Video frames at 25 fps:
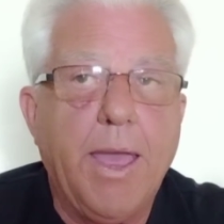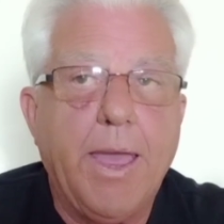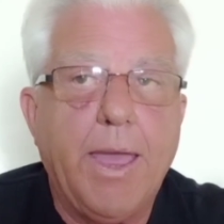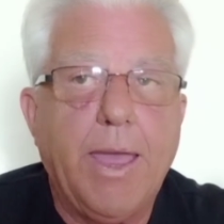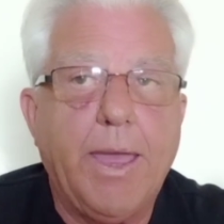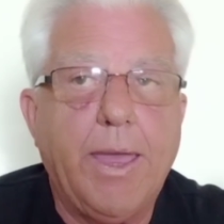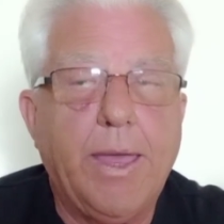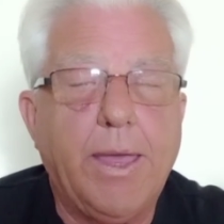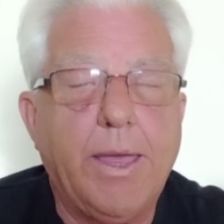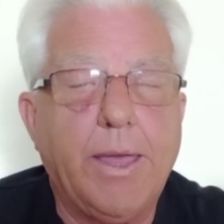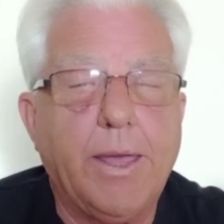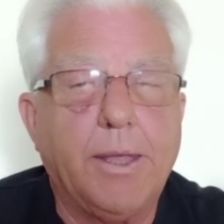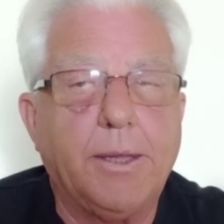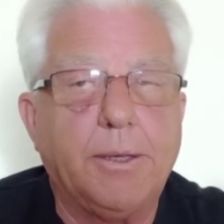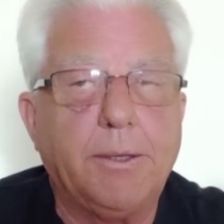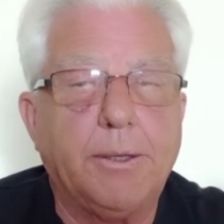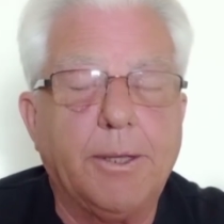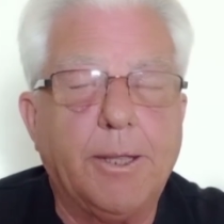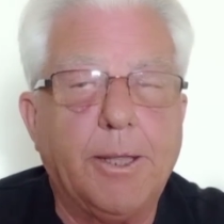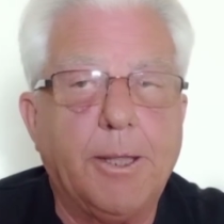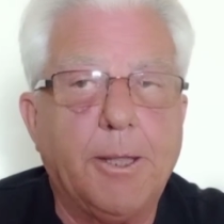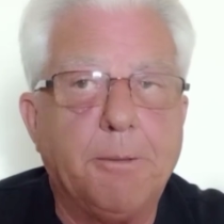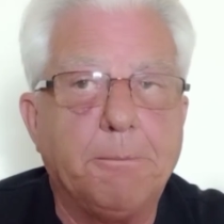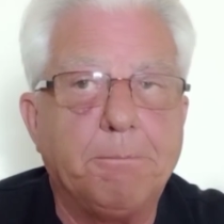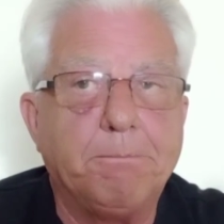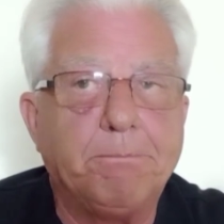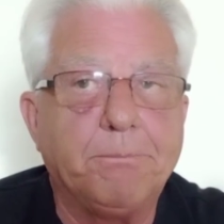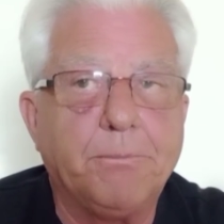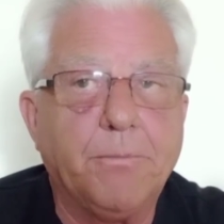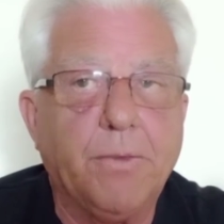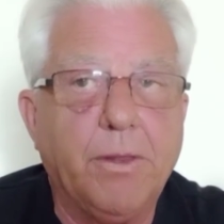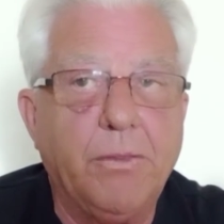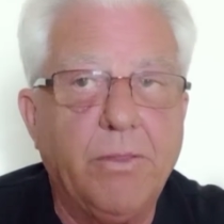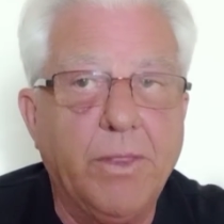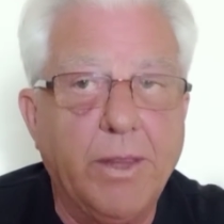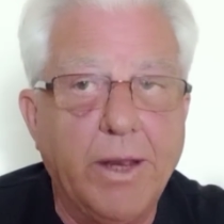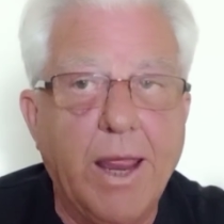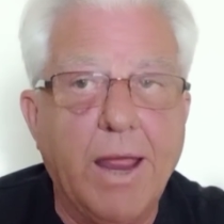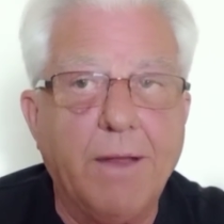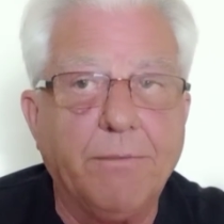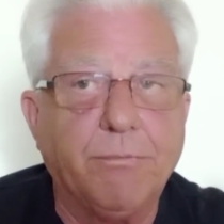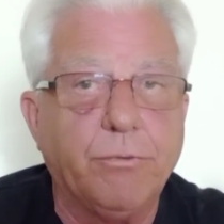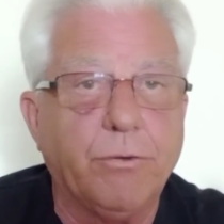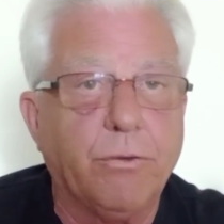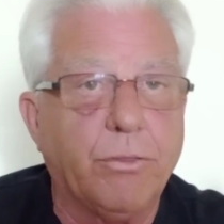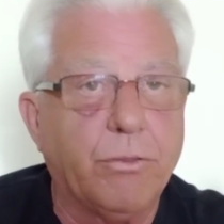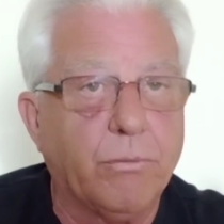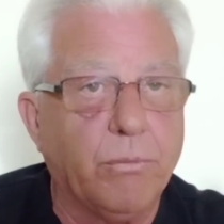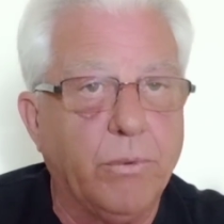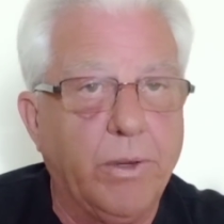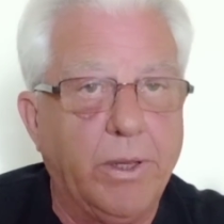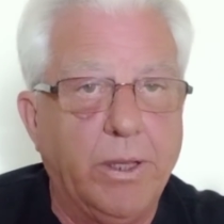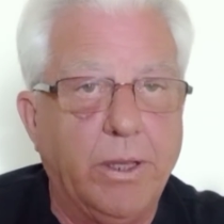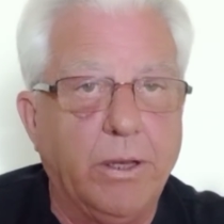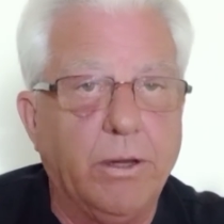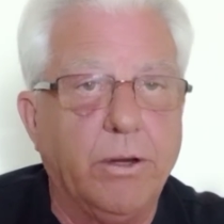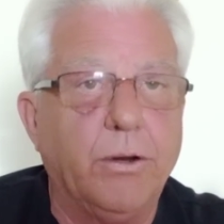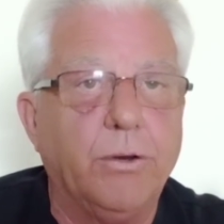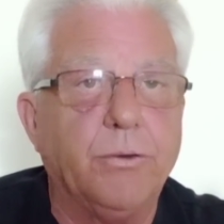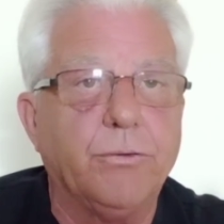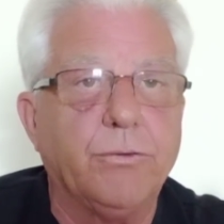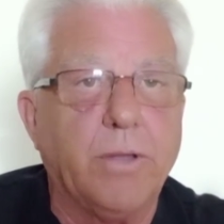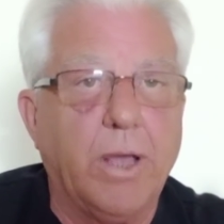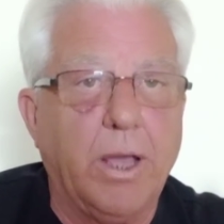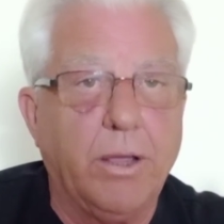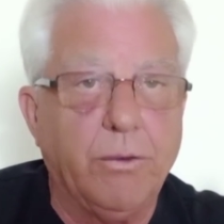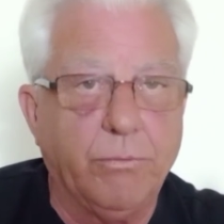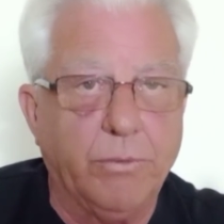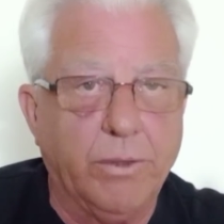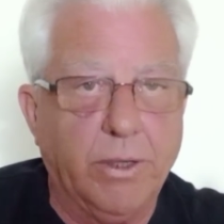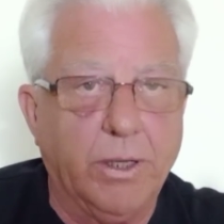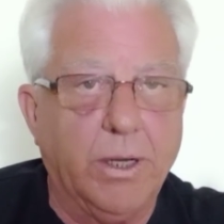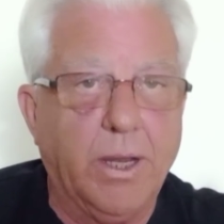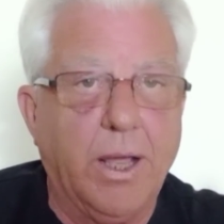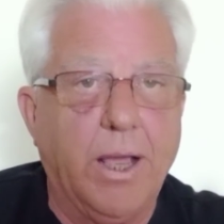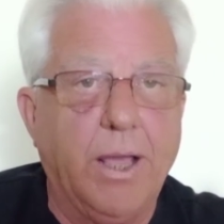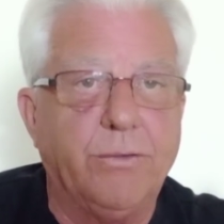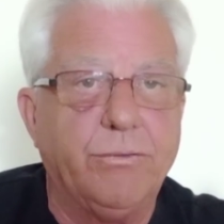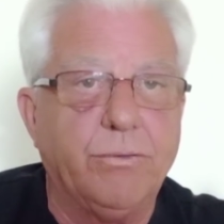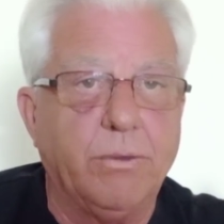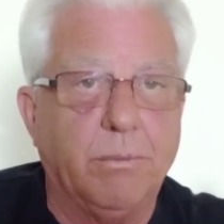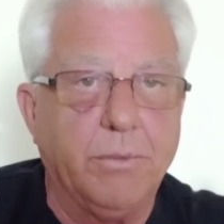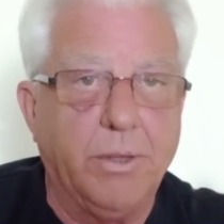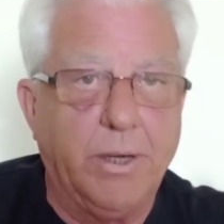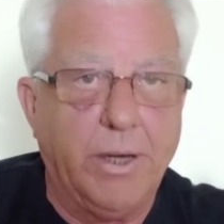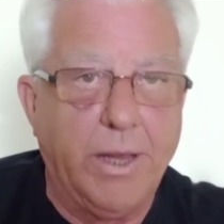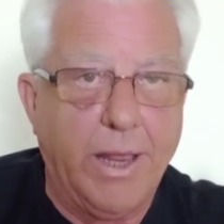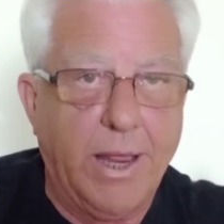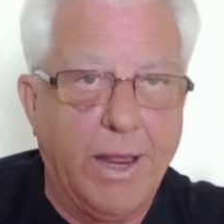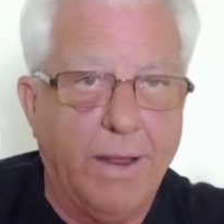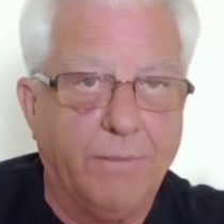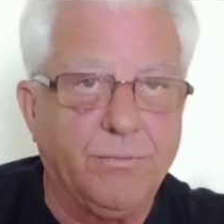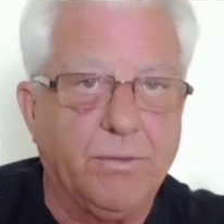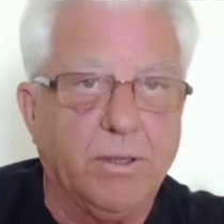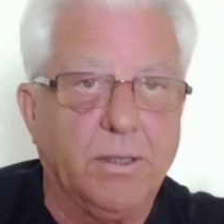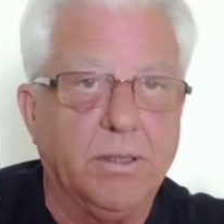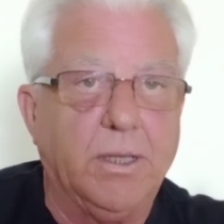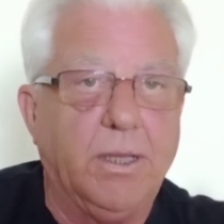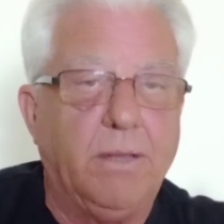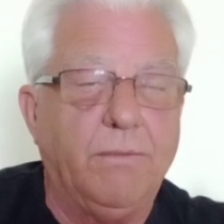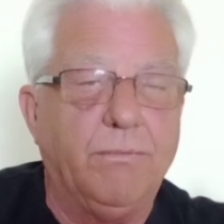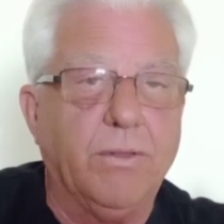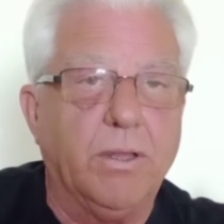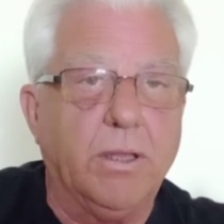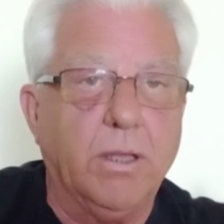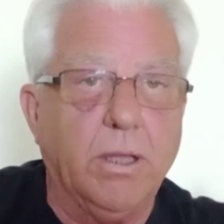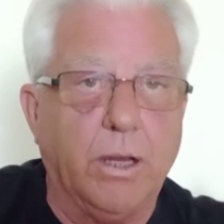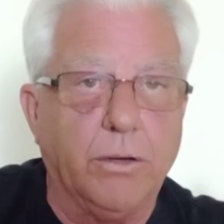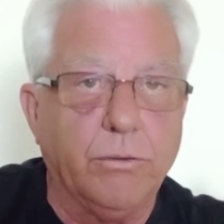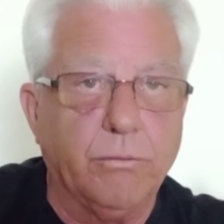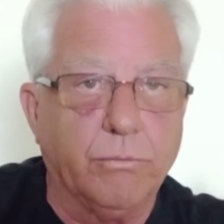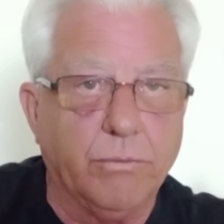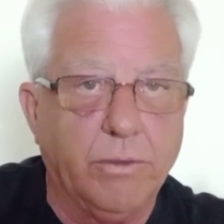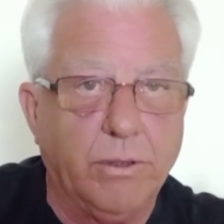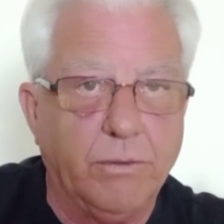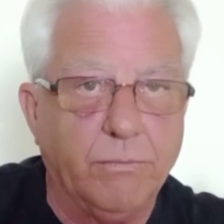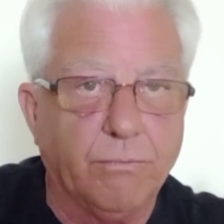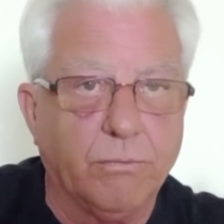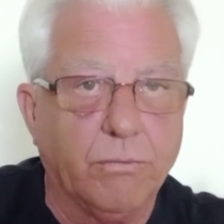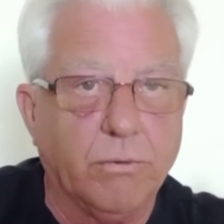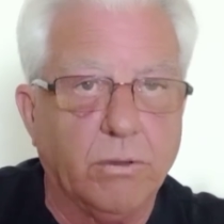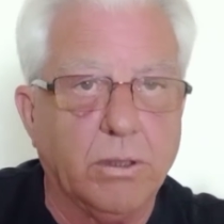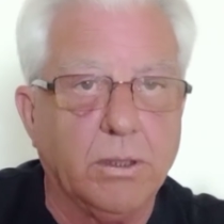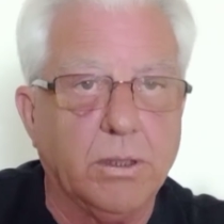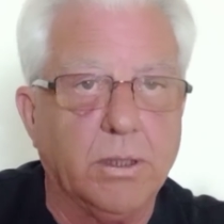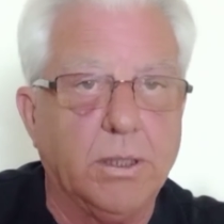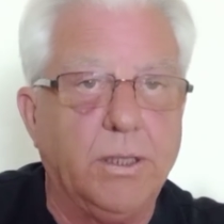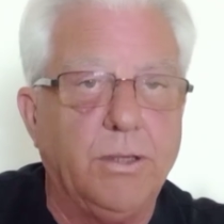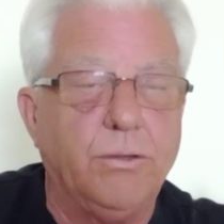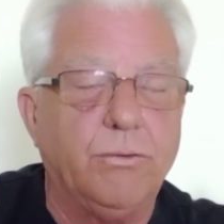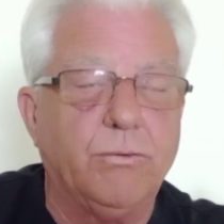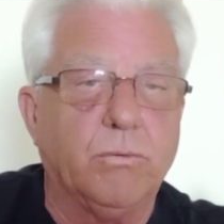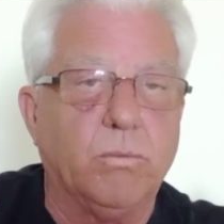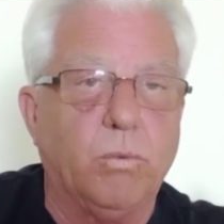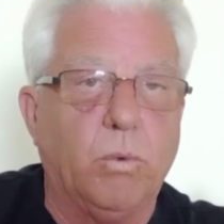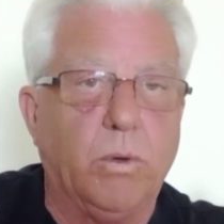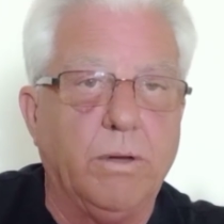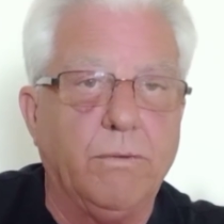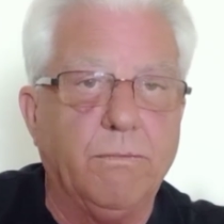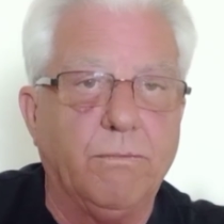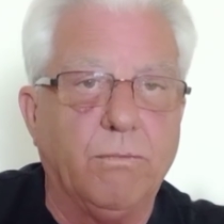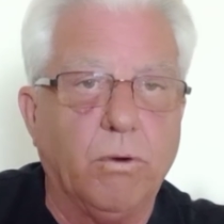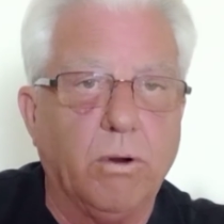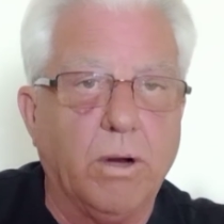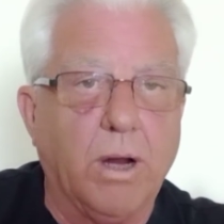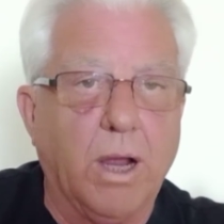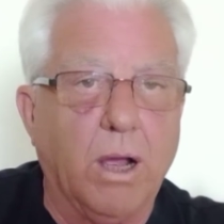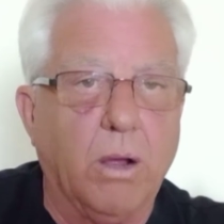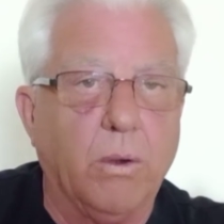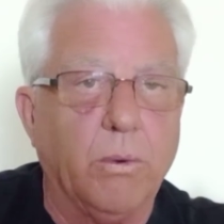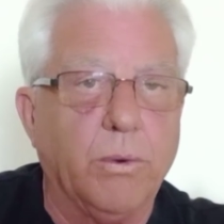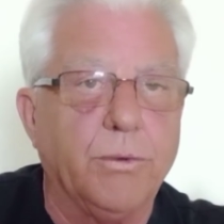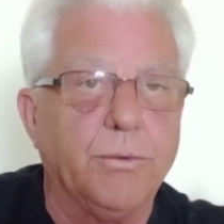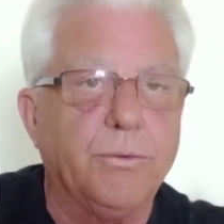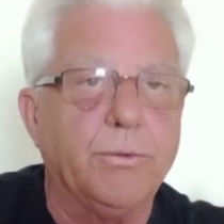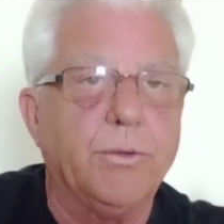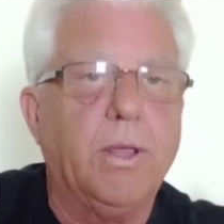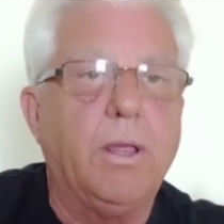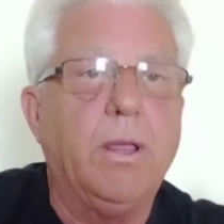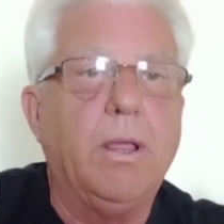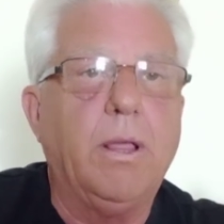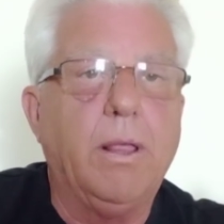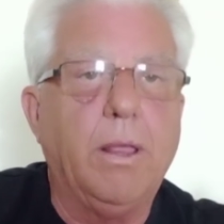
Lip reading: And then after 3 years, I realized I'm going to have to leave the country for at least 24 hours.